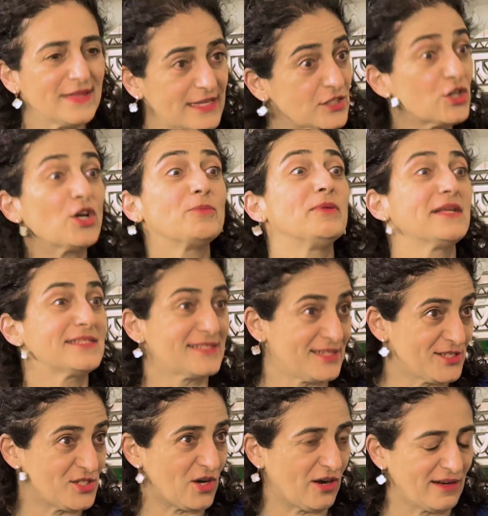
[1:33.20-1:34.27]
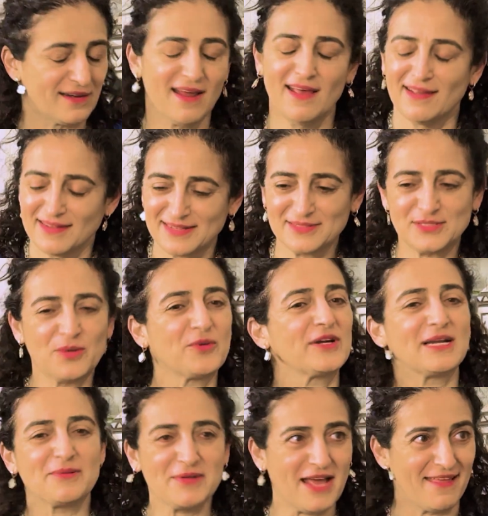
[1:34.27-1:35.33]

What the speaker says: that's a good place to start. Yeah. So we're going to be